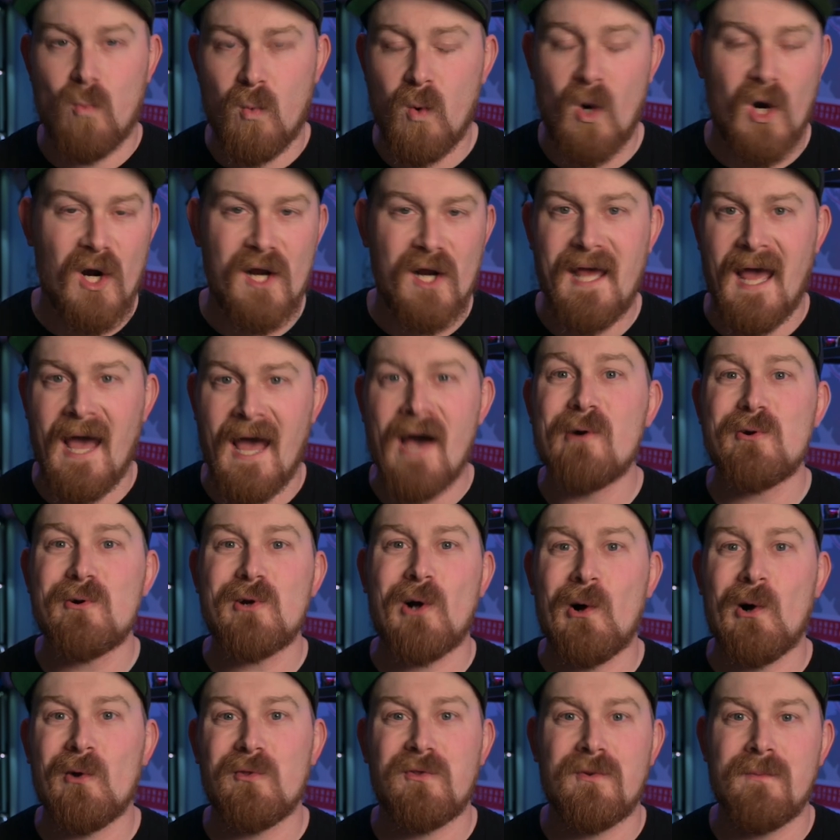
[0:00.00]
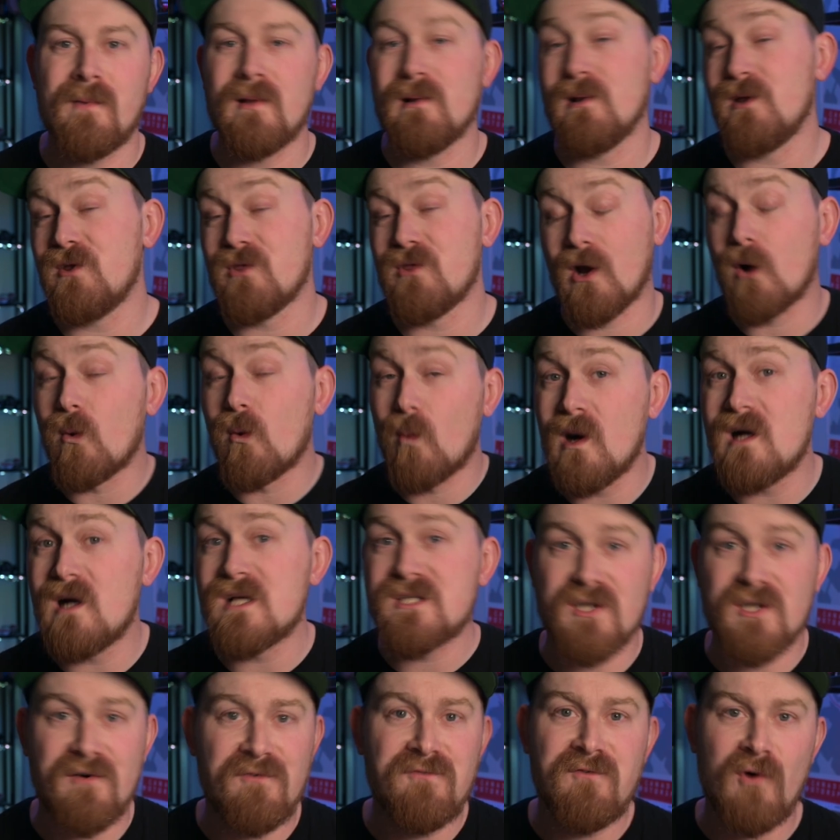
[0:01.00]
work out ultimately. There
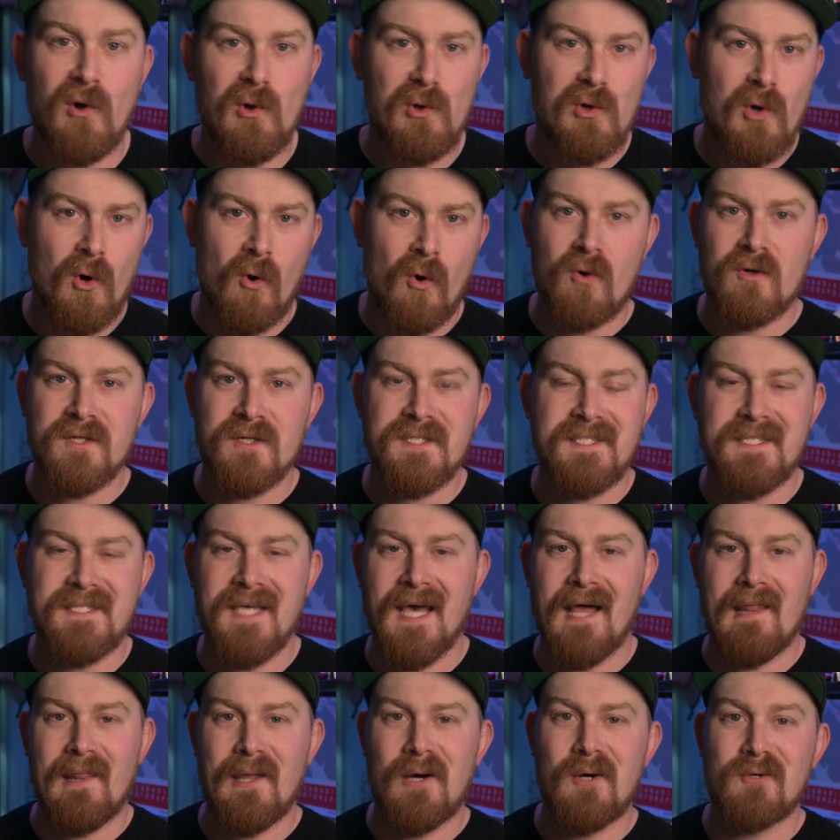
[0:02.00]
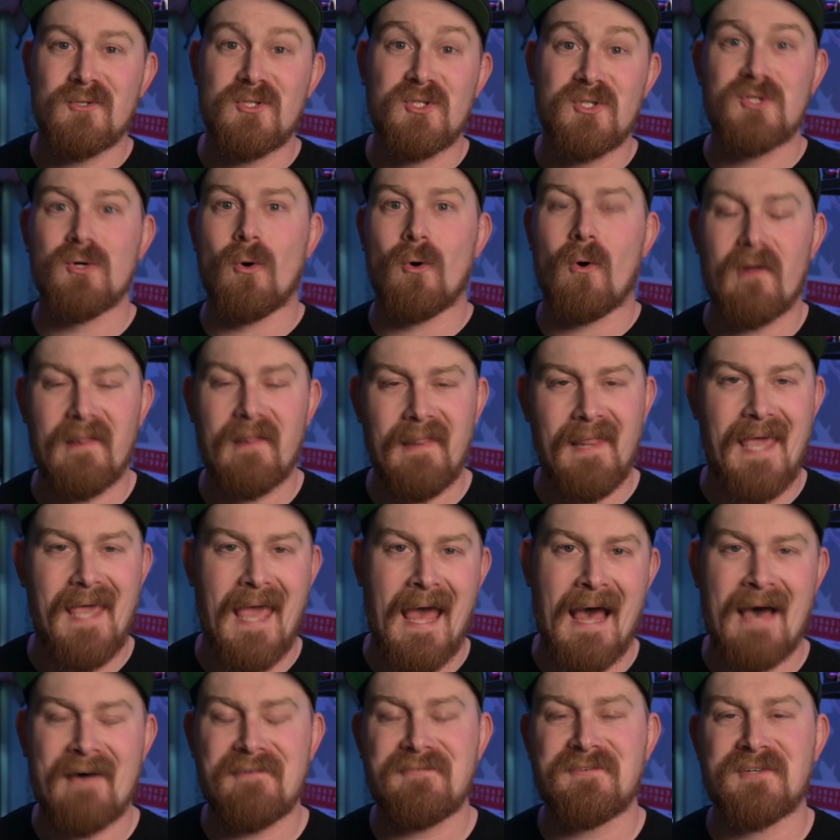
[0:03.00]
was a full course yellow shortly
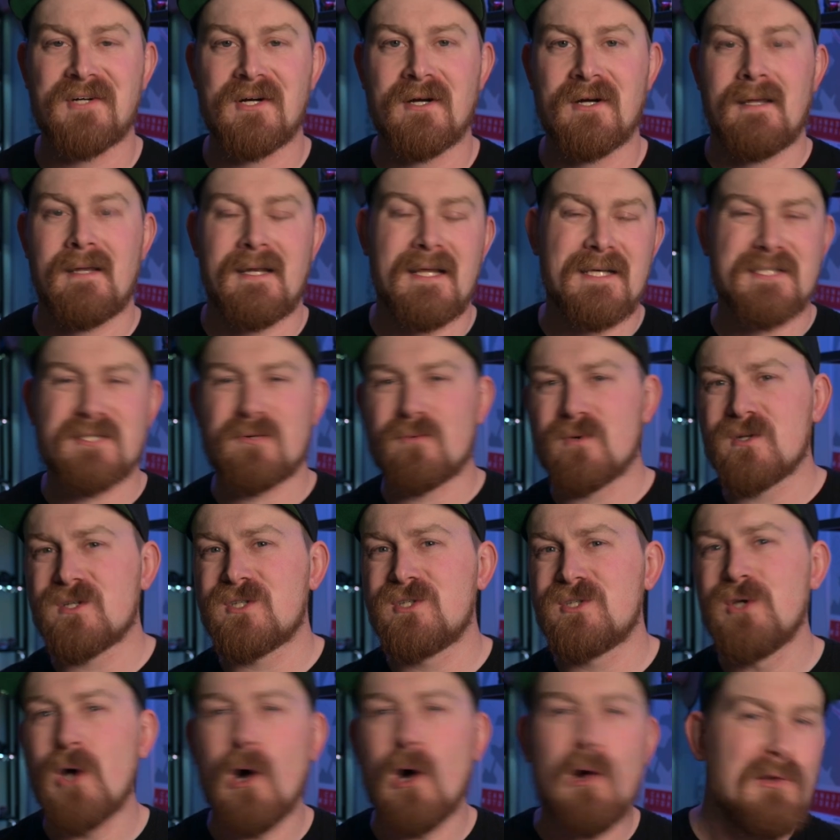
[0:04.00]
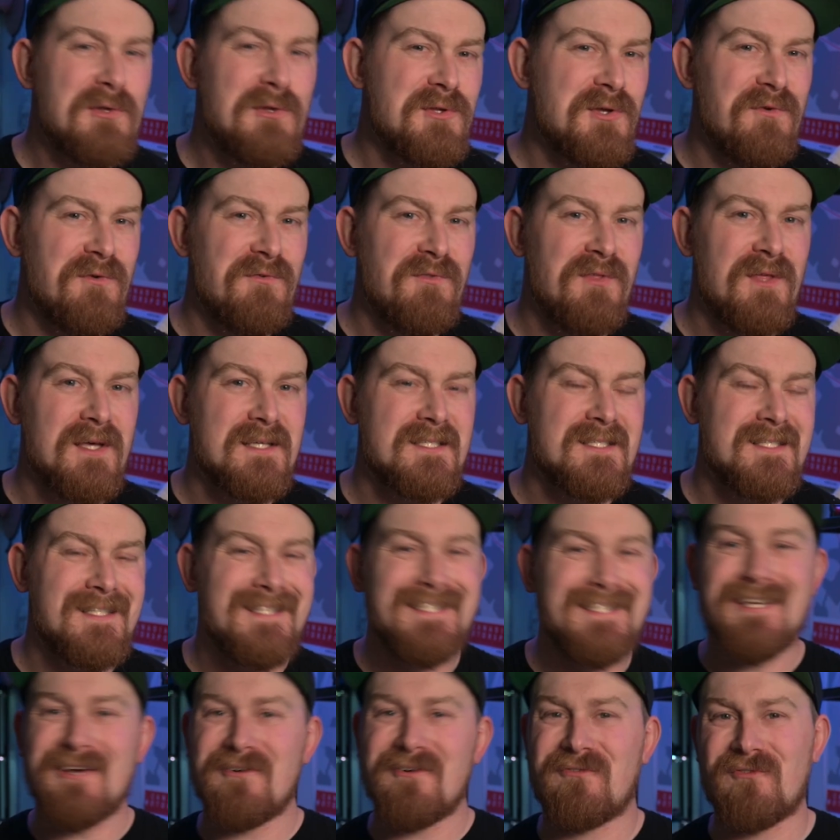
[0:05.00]
after, and as a result of this
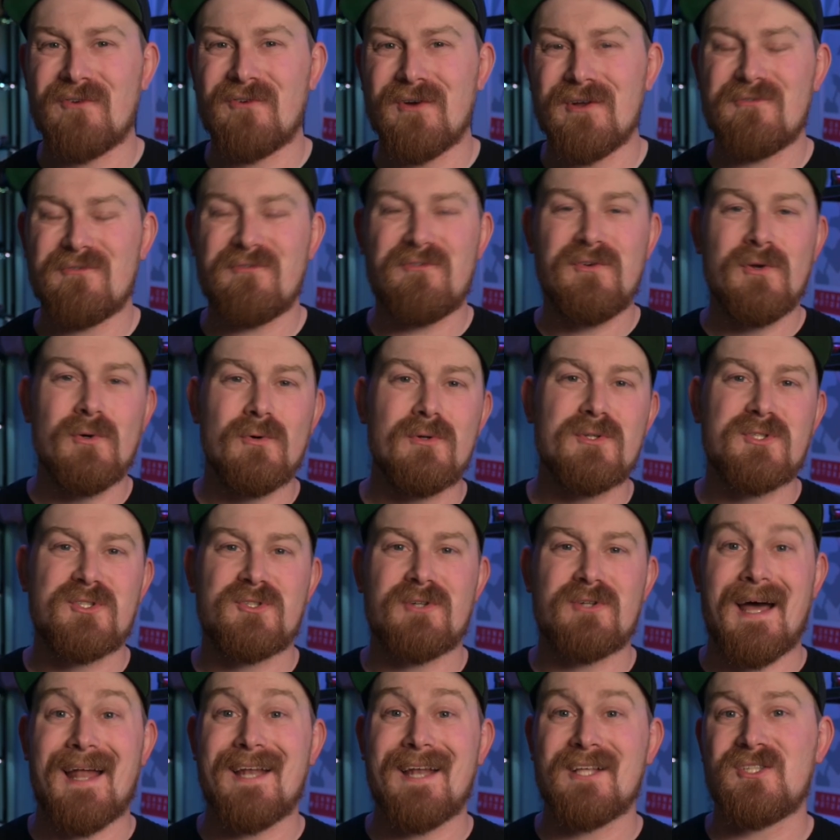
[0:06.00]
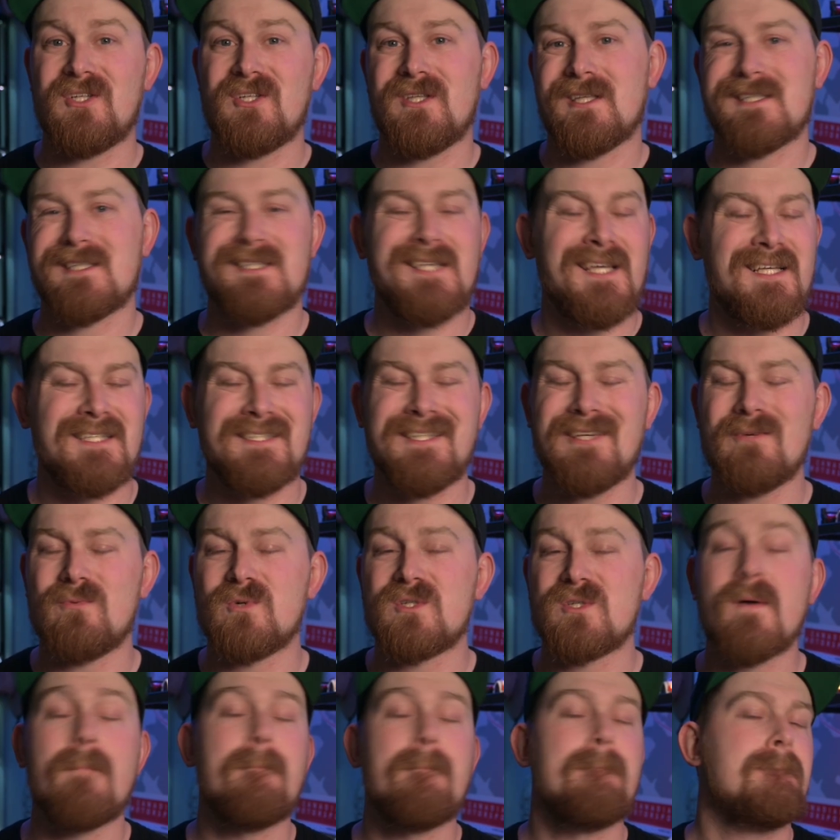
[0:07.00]
different fuel strategy, the 60
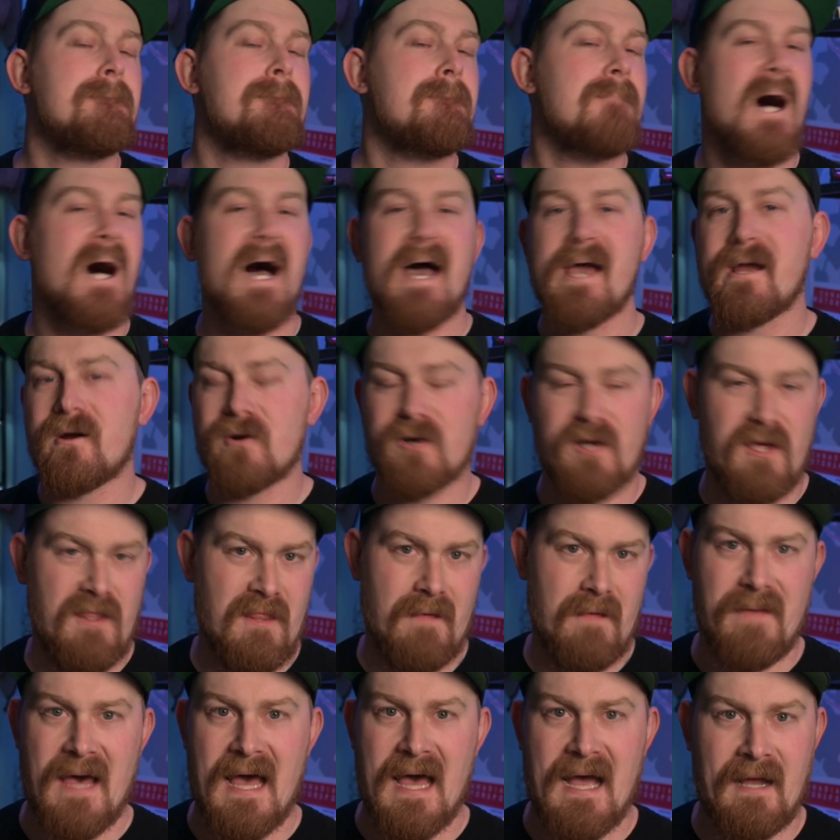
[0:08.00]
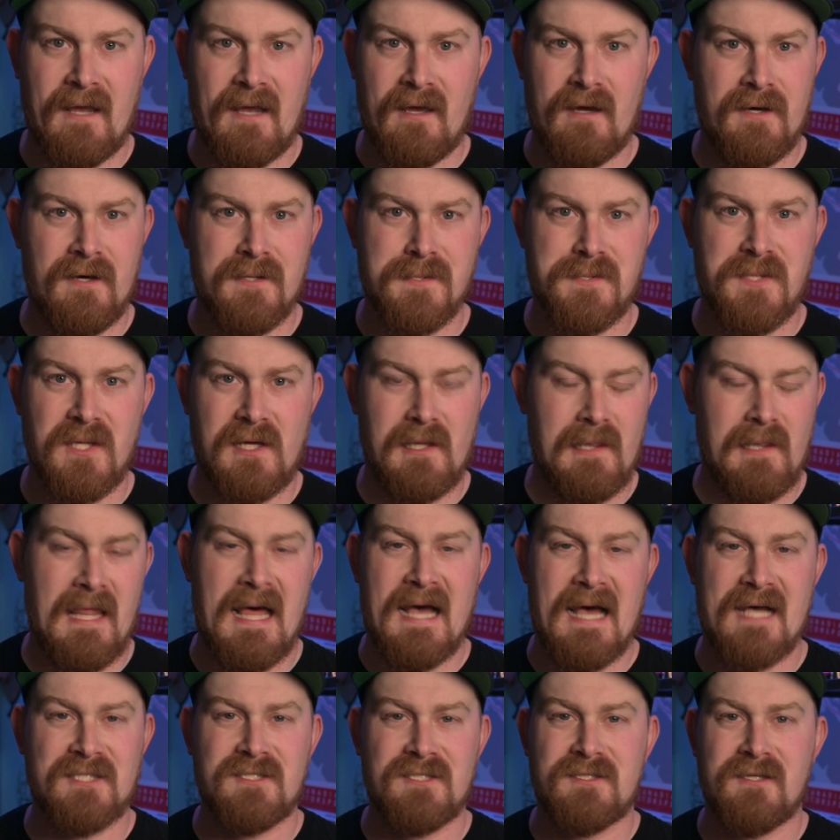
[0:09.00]
was mired in the back of the
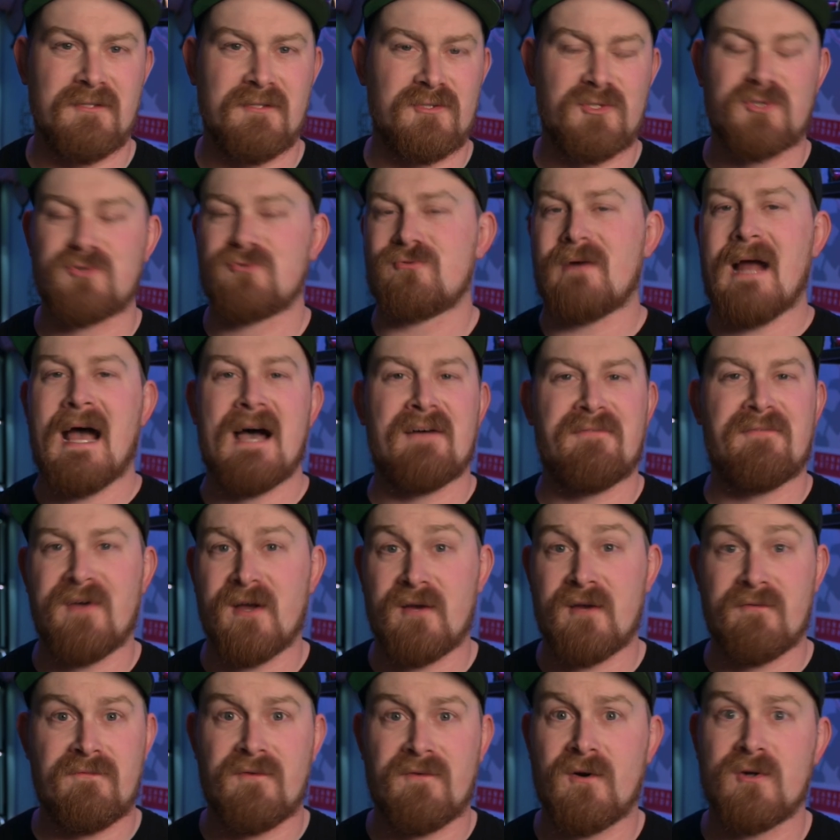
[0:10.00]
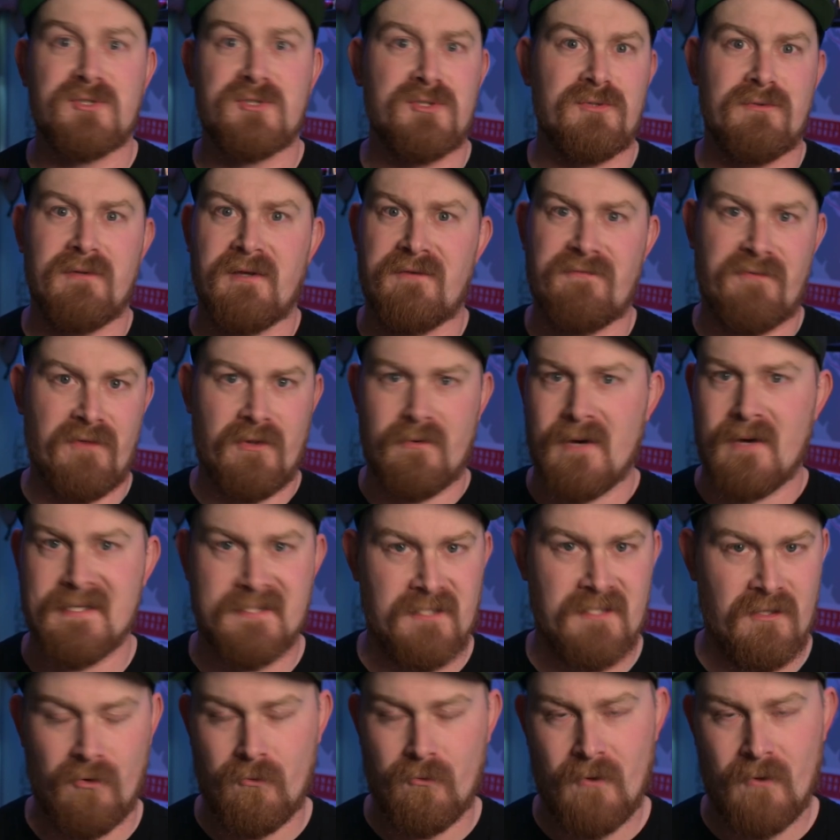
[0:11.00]
class in traffic virtually for the rest of the